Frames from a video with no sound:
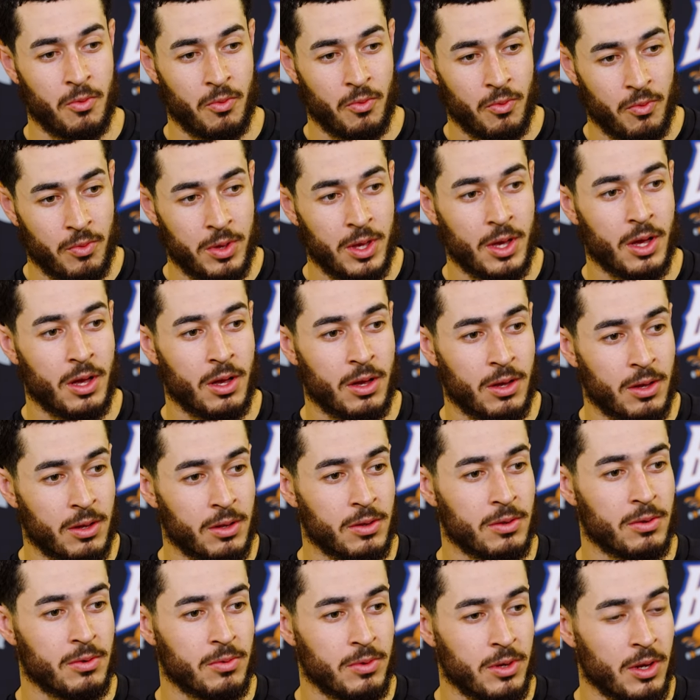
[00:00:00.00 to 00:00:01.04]
we
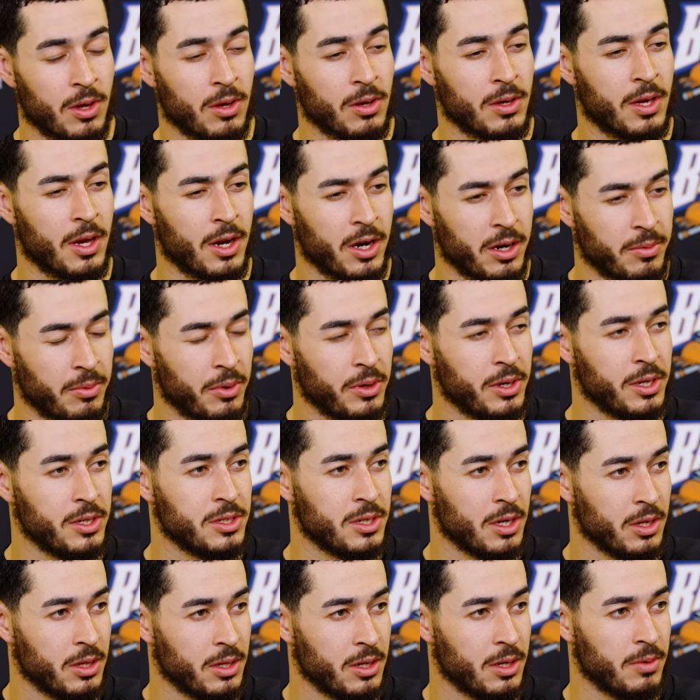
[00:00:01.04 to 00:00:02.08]
all care about
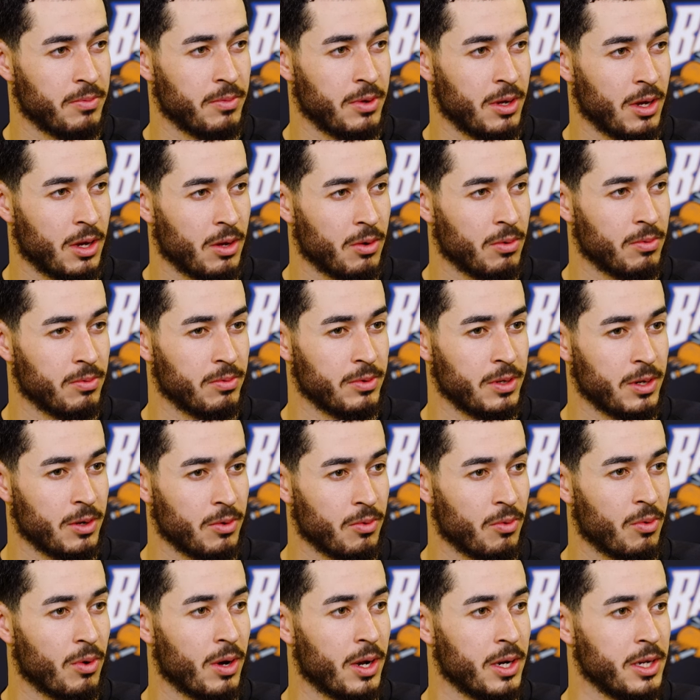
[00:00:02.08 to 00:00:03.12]
each other, and we all, you know,
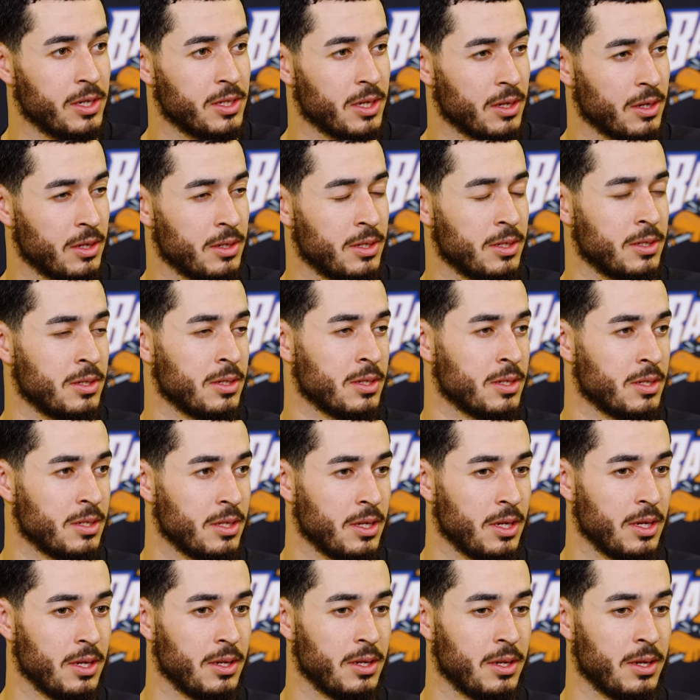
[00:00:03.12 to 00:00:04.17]
want each other to
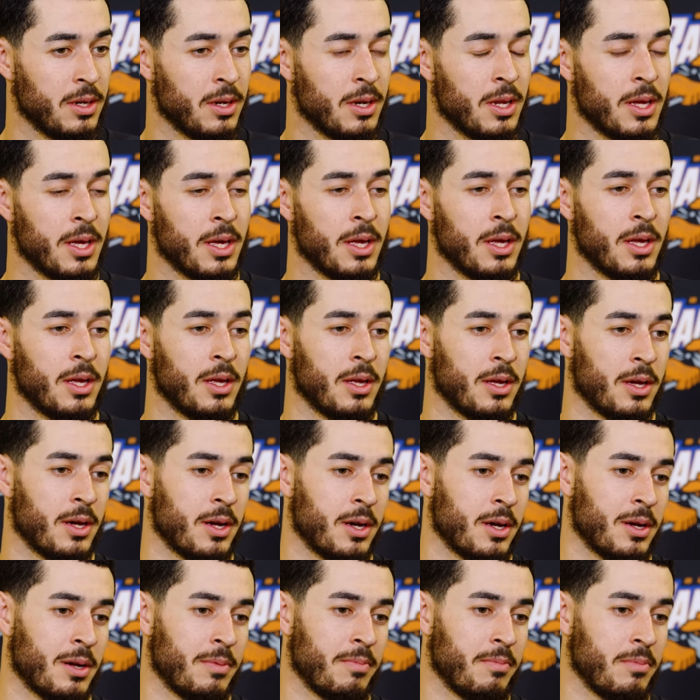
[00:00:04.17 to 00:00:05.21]
succeed. And
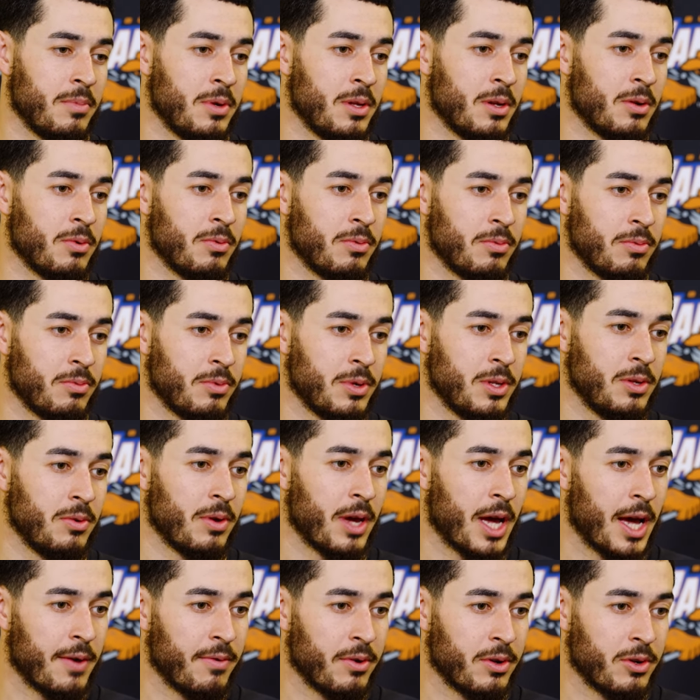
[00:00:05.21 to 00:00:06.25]
you know, when you
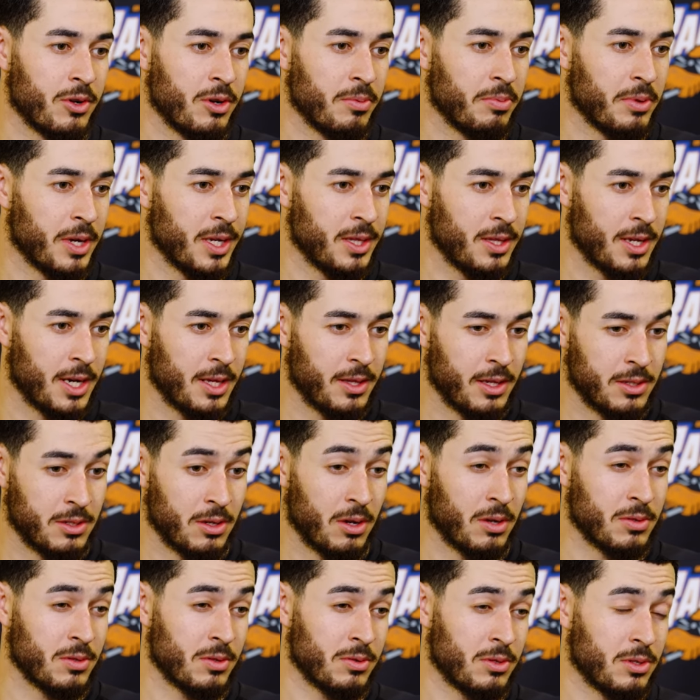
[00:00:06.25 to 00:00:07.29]
have a group like that that's
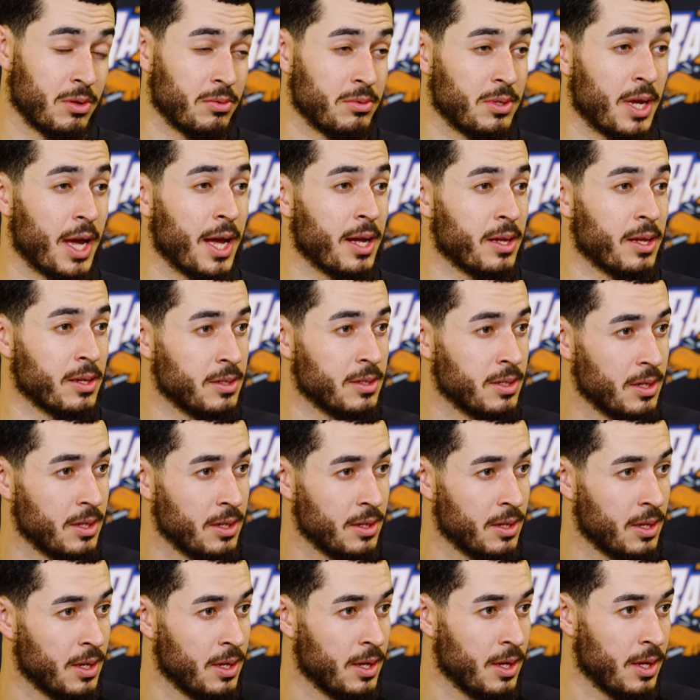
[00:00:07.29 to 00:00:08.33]
also so
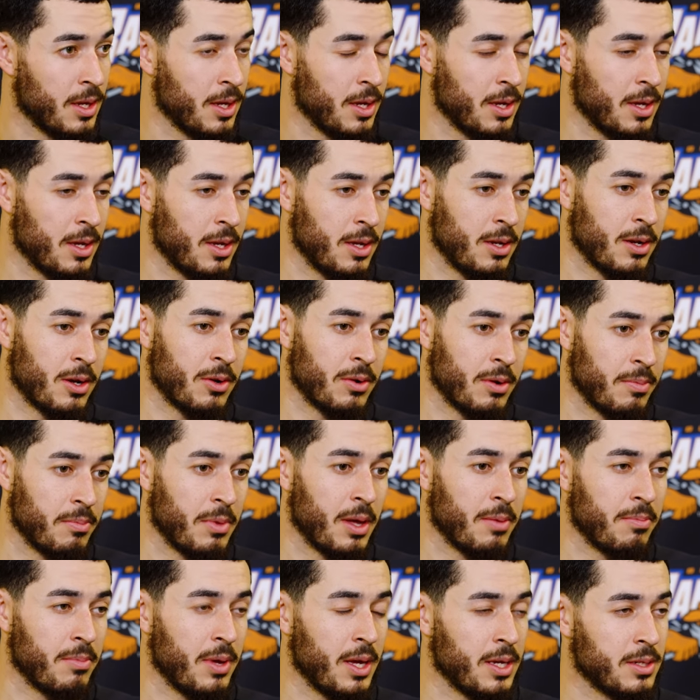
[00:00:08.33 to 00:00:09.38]
talented, you know,
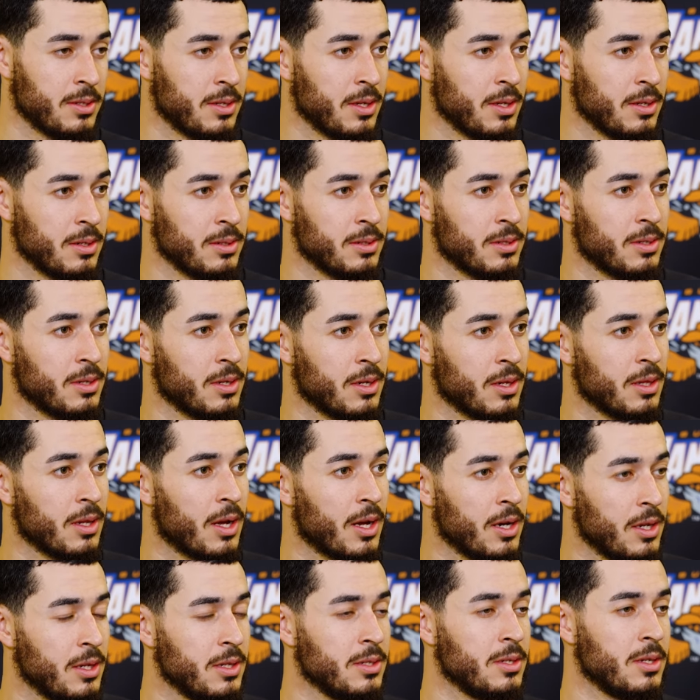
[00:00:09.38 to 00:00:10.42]
it makes things a
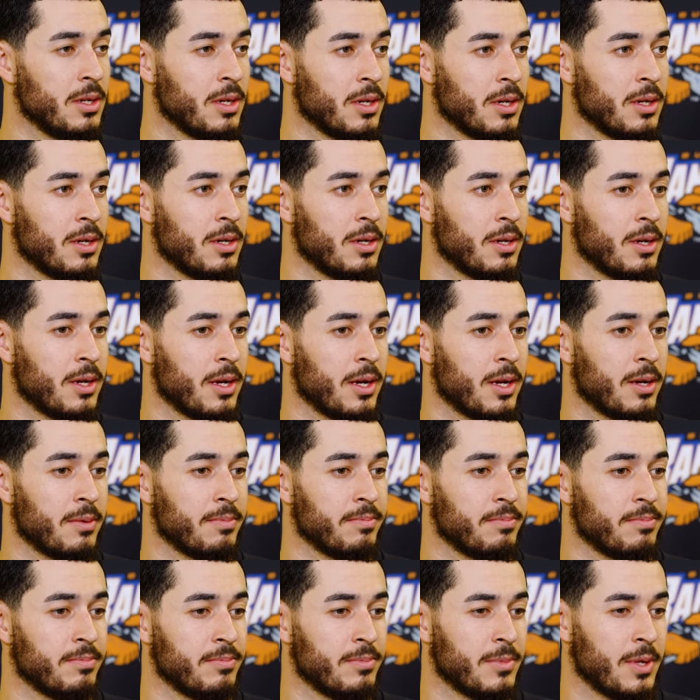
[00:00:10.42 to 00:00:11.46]
lot easier,
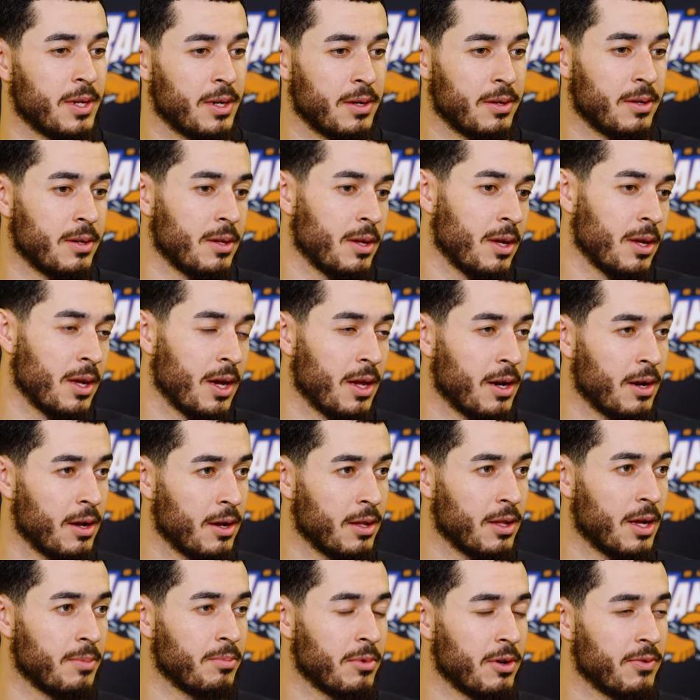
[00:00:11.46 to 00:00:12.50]
and again,
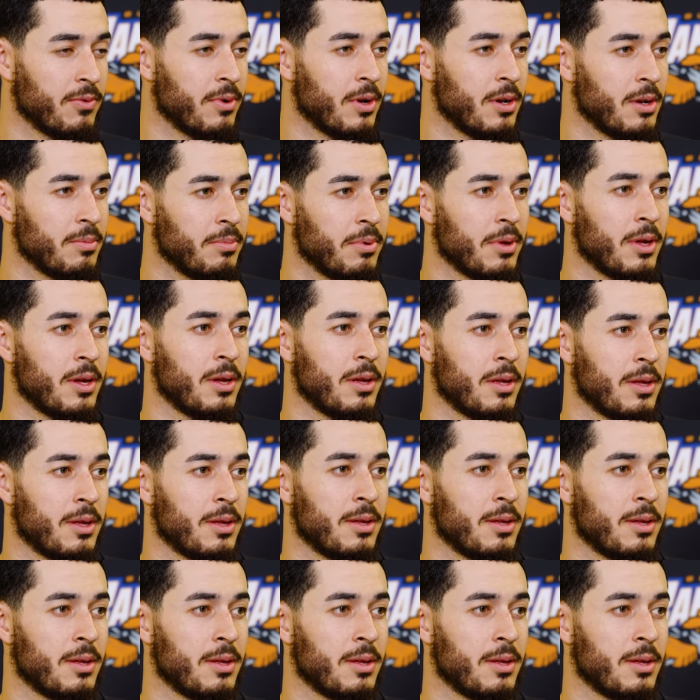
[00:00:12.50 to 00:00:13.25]
a lot more fun to play.